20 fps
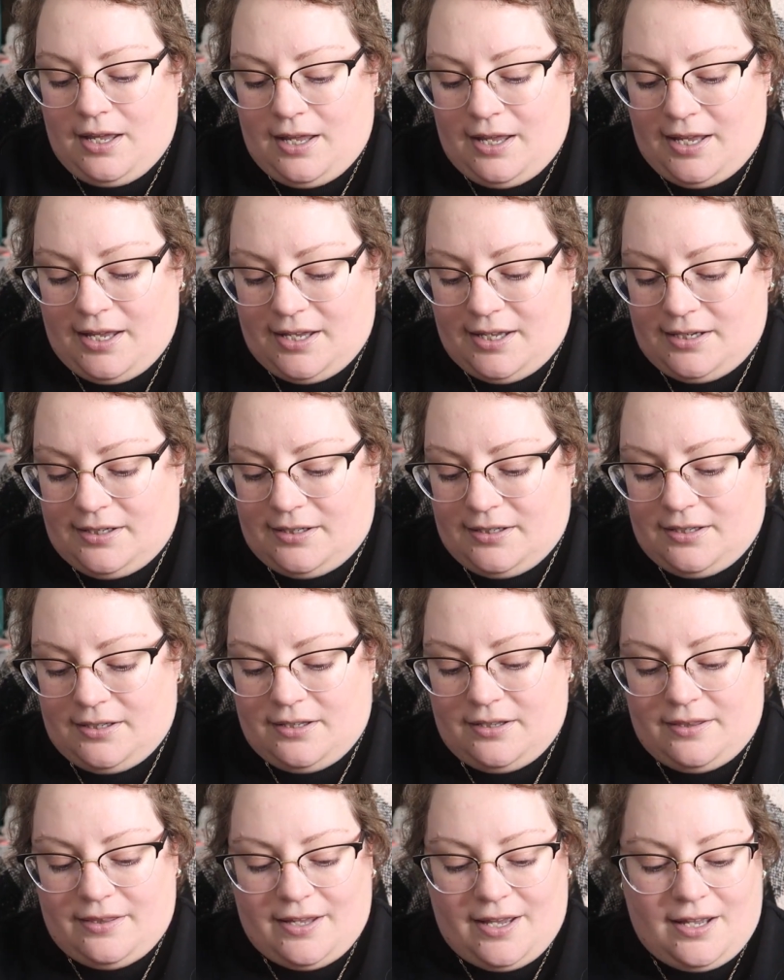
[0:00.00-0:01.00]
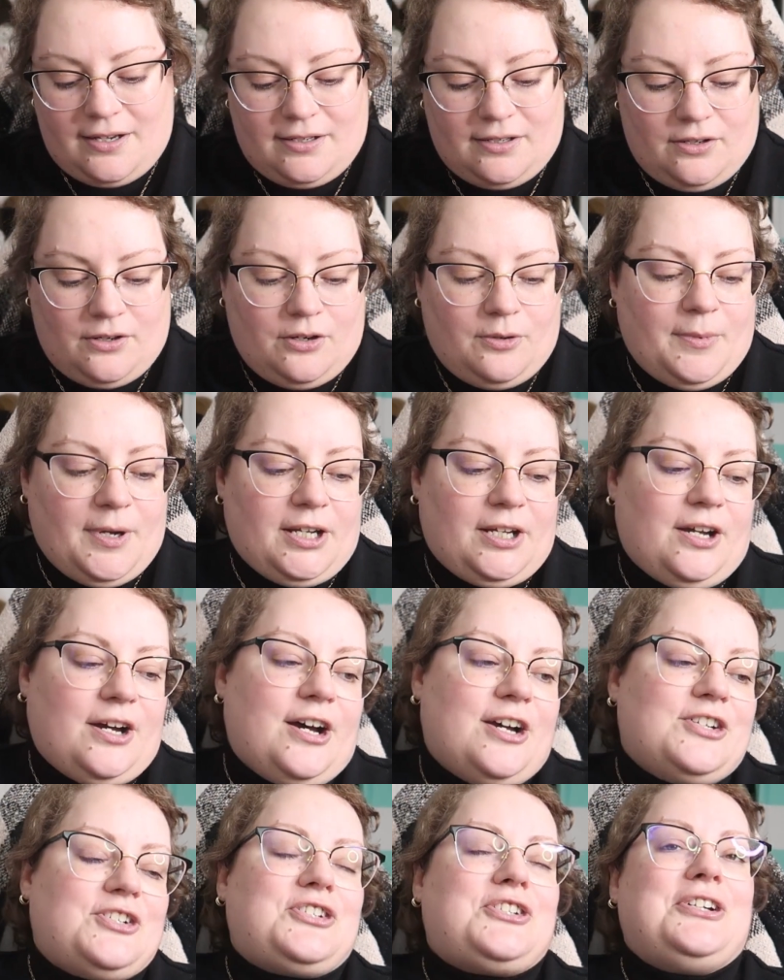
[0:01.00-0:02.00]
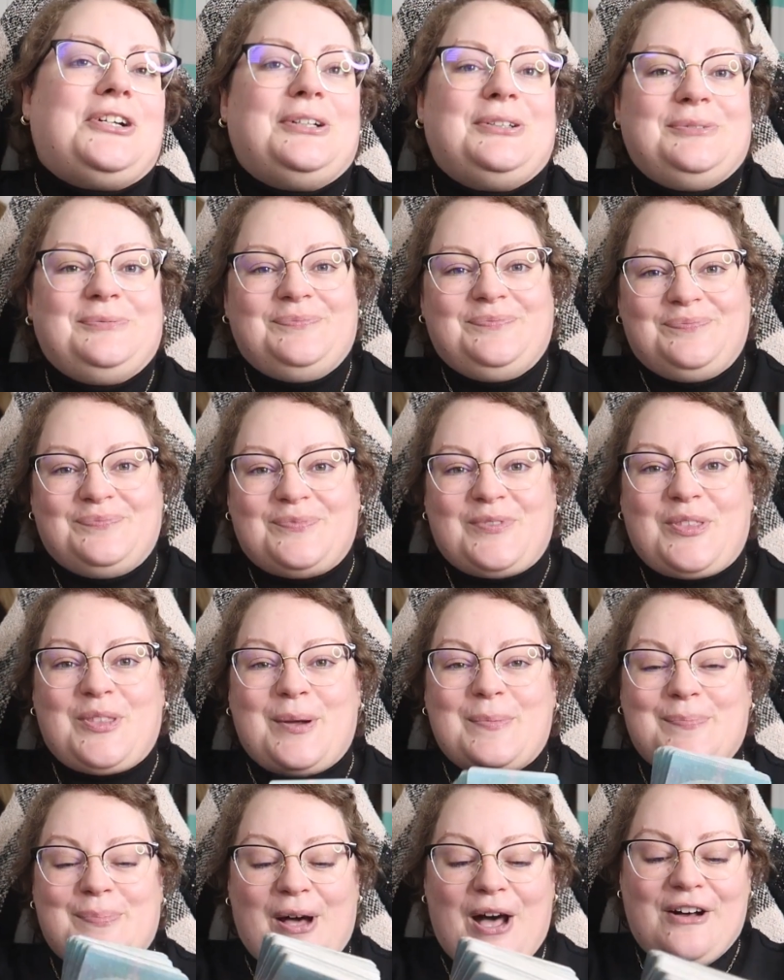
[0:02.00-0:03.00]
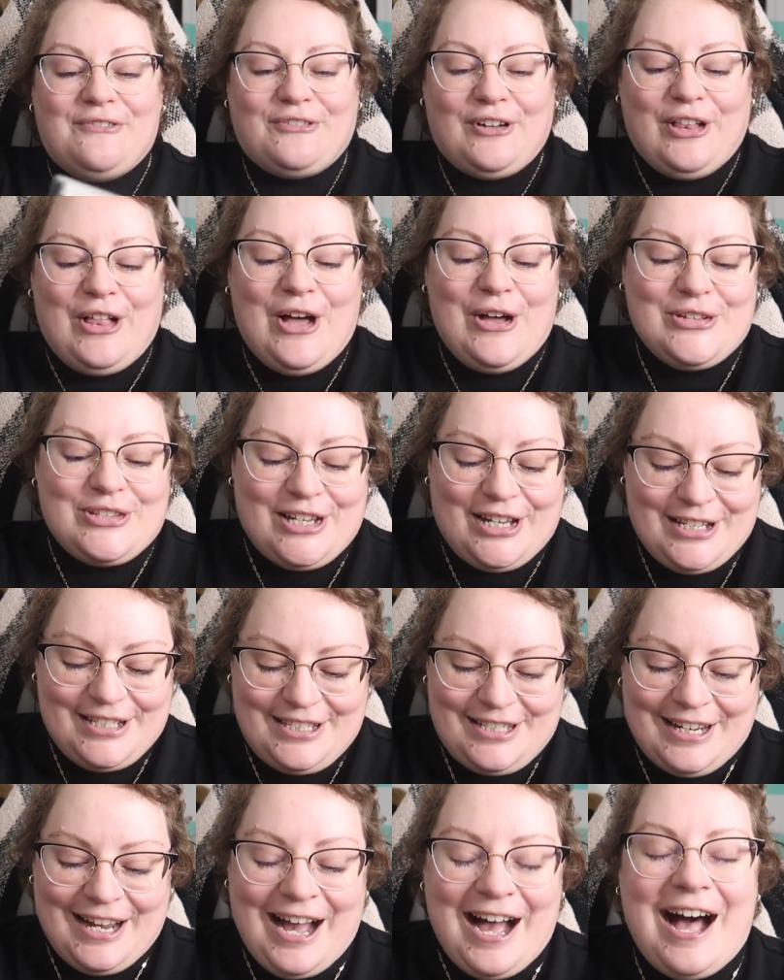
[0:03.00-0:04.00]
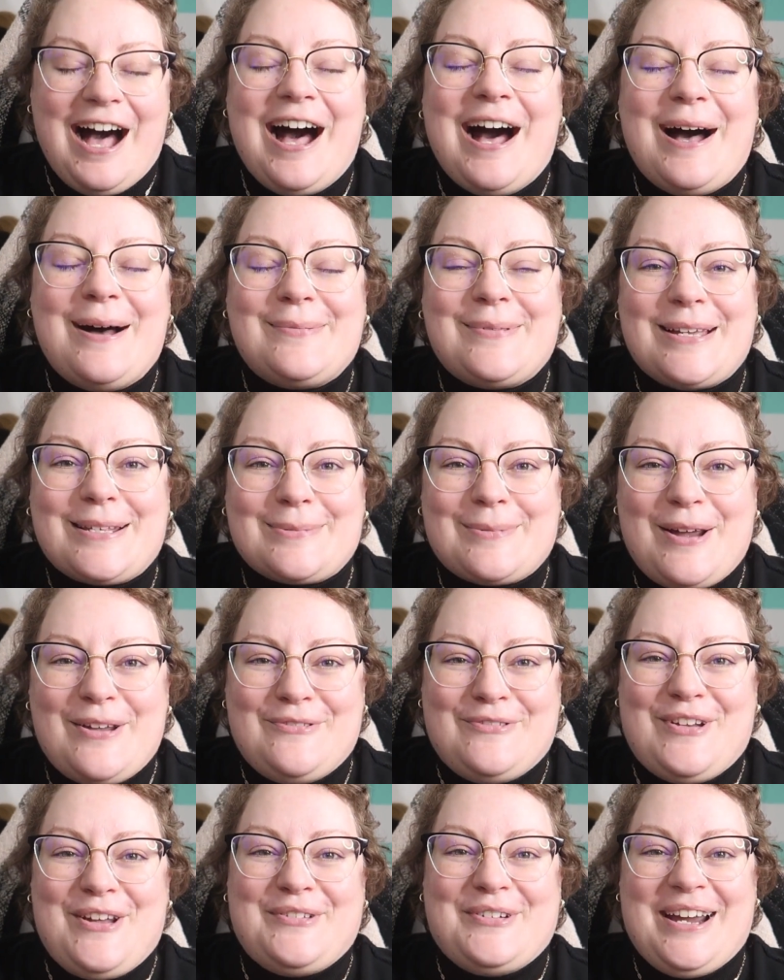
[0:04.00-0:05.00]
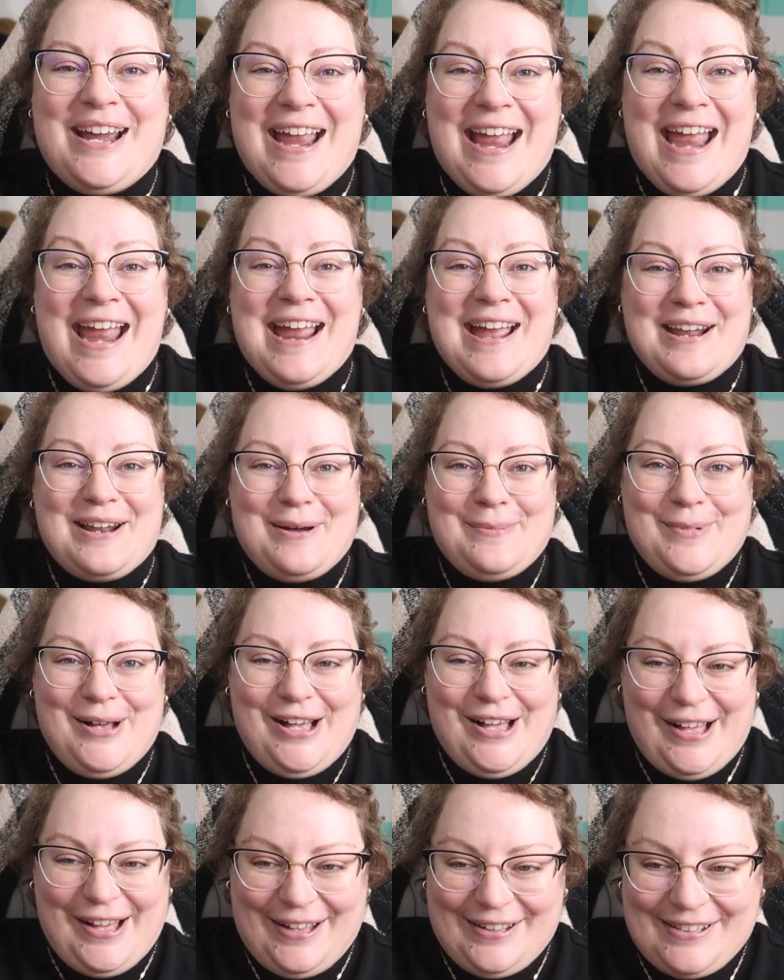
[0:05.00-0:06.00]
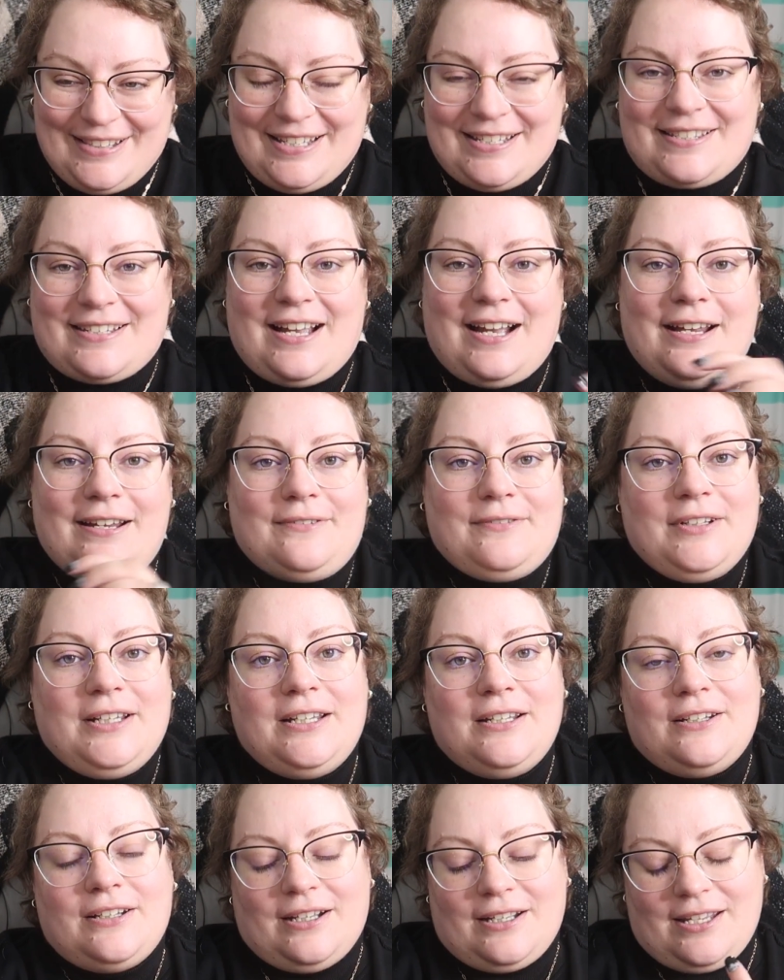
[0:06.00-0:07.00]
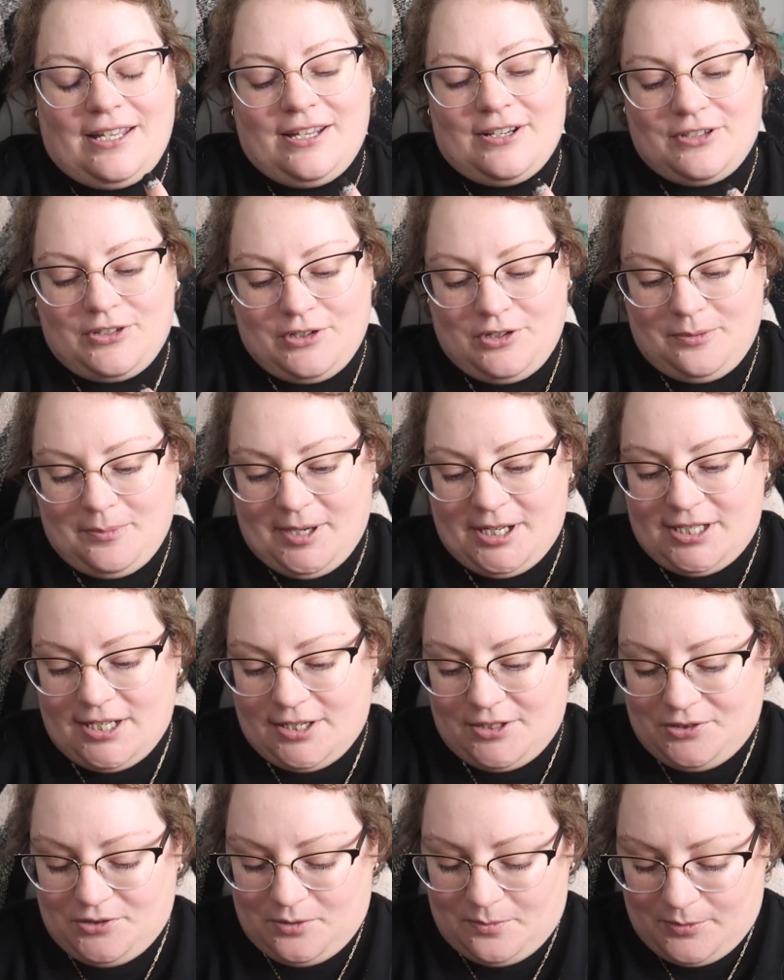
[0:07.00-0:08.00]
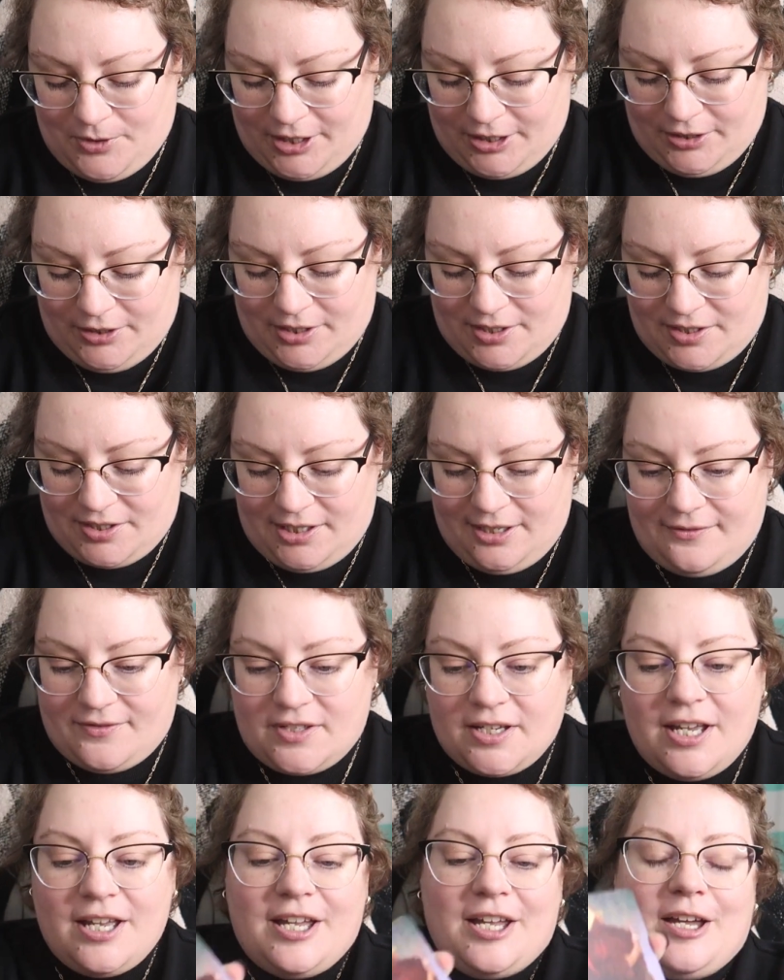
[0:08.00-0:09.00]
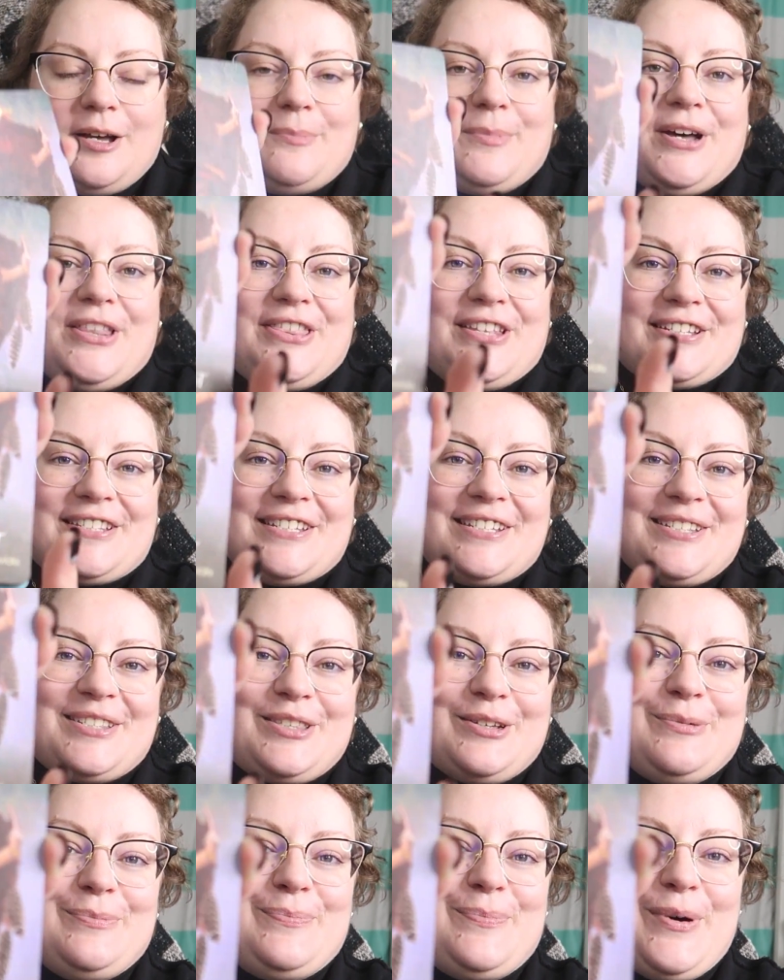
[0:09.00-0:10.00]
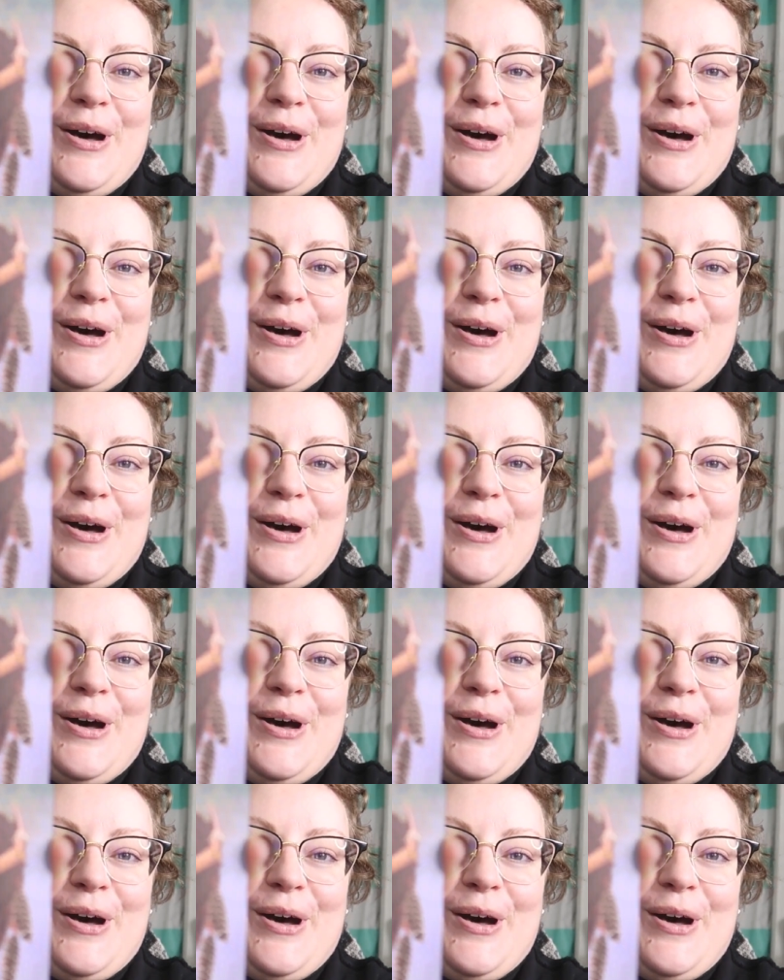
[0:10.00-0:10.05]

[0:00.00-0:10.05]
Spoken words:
And that, oh my gosh, the buffalo's on top. That's my favorite animal. It's just, I can't show you my tattoo. I'm wearing long sleeves, but this is the